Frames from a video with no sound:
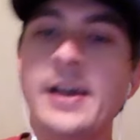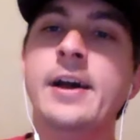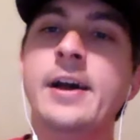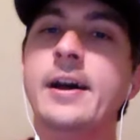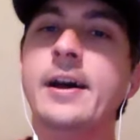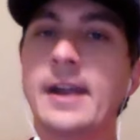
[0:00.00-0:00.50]

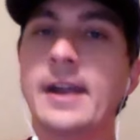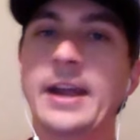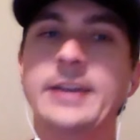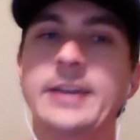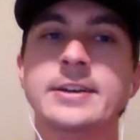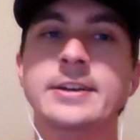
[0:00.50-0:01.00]
All right.
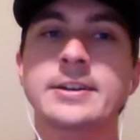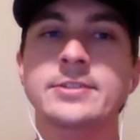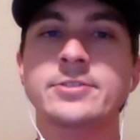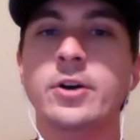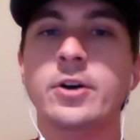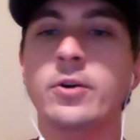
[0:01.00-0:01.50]

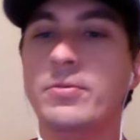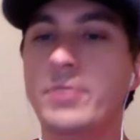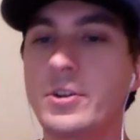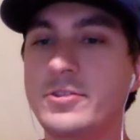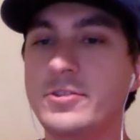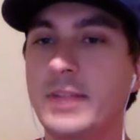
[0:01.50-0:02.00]
So
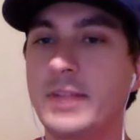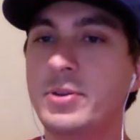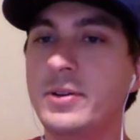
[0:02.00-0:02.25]
first up,